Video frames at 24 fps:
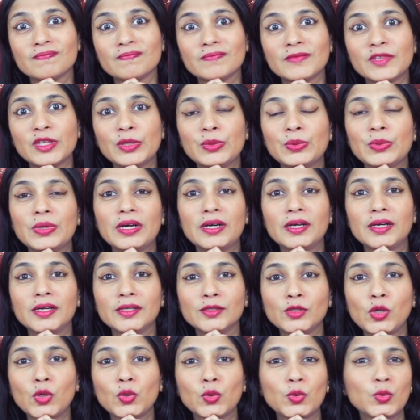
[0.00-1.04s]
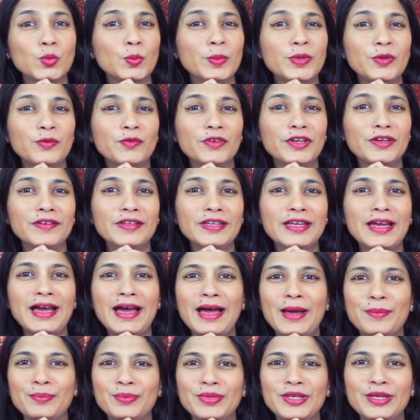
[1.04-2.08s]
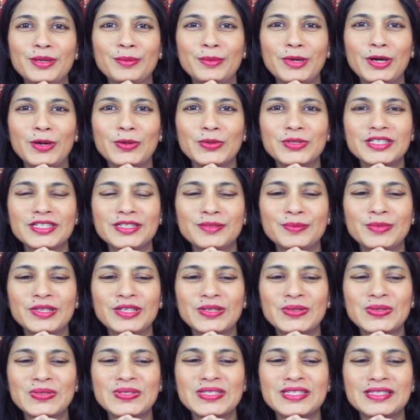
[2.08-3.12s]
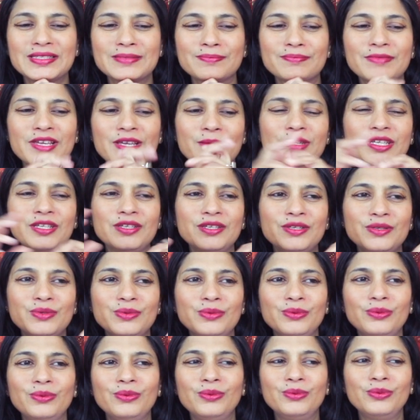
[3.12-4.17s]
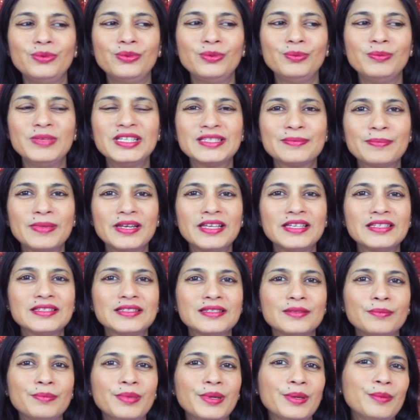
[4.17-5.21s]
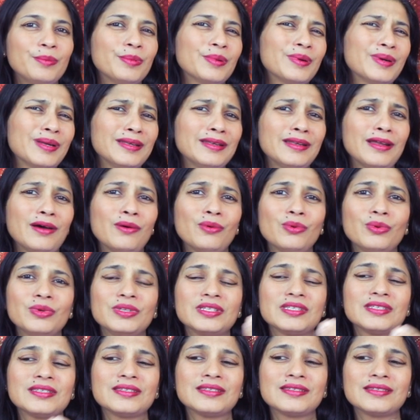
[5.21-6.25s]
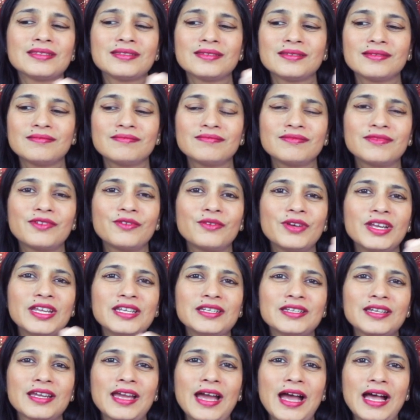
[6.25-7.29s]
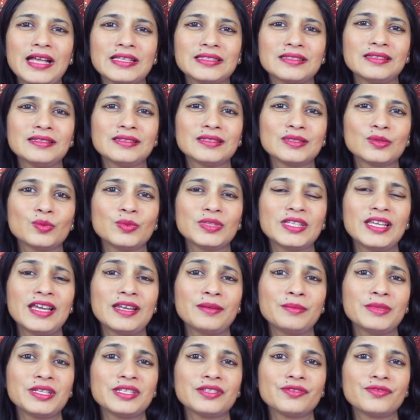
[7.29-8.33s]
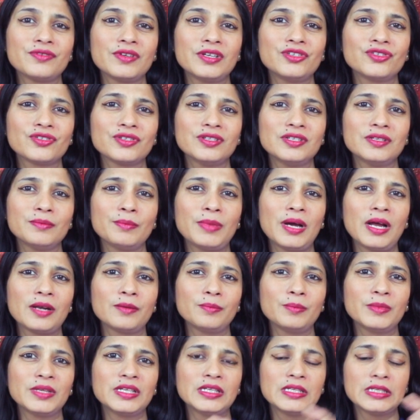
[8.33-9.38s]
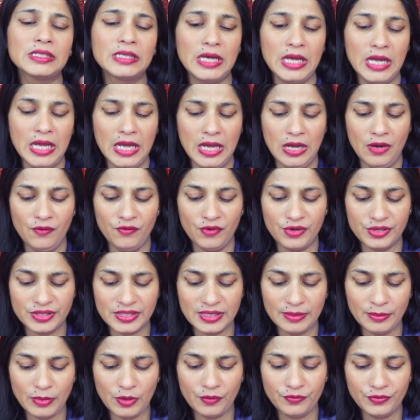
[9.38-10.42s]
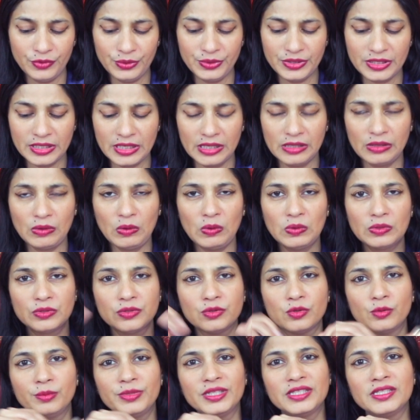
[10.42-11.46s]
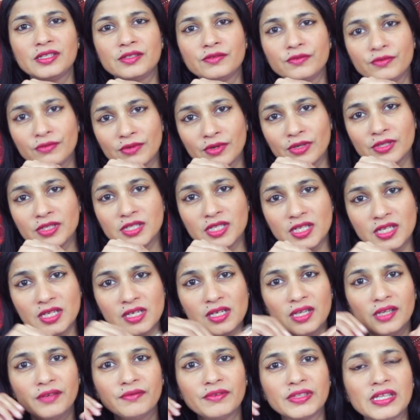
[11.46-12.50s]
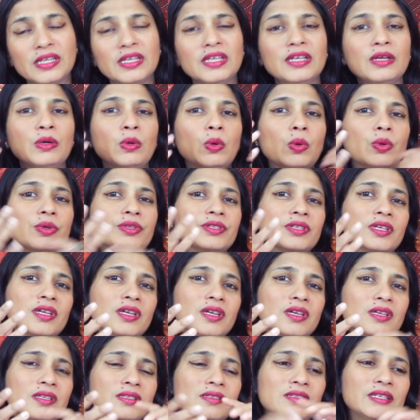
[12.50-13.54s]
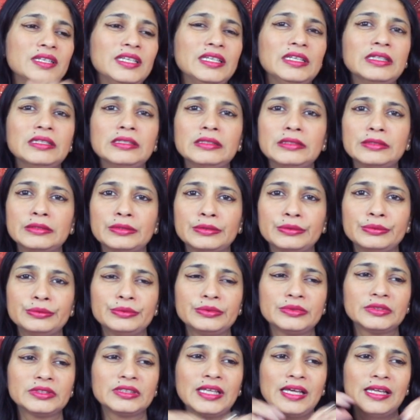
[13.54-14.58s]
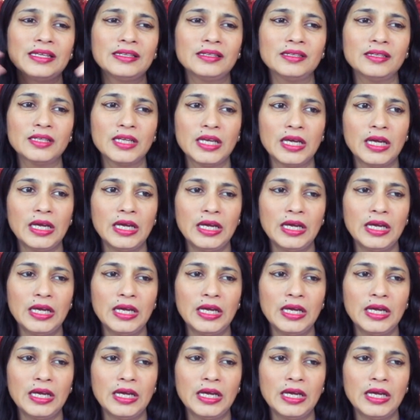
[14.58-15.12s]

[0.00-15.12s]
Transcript: you are not going to be very happy about it because maybe you misplaced a paper and now it's creating hassles with the administration department. For some of you, it can also be that if you're dealing with any court case, legal suits, then